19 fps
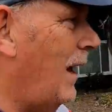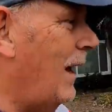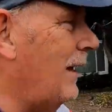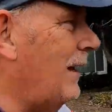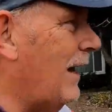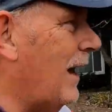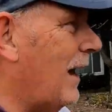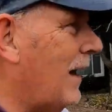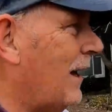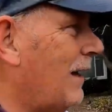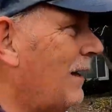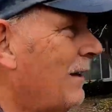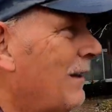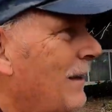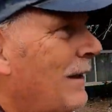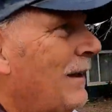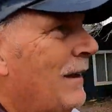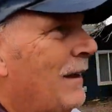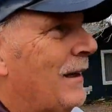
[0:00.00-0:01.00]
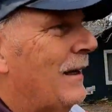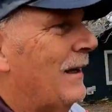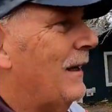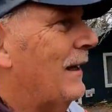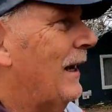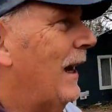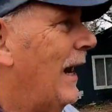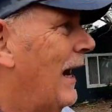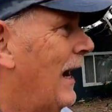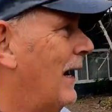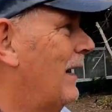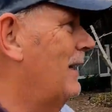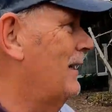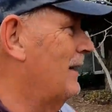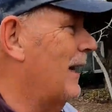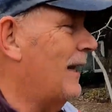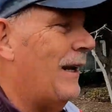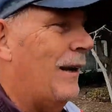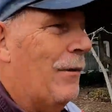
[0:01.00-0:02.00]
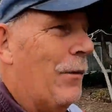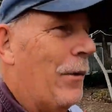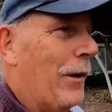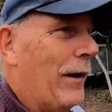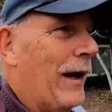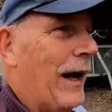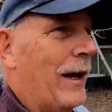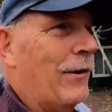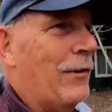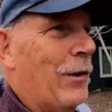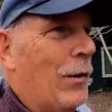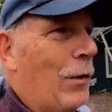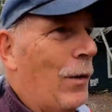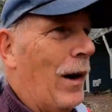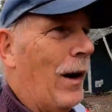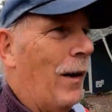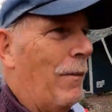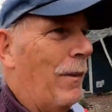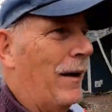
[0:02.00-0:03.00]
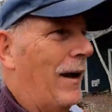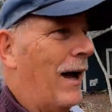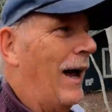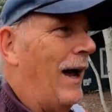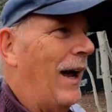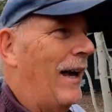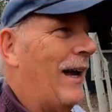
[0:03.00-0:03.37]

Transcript: and uh, yeah, that didn't work out too well. But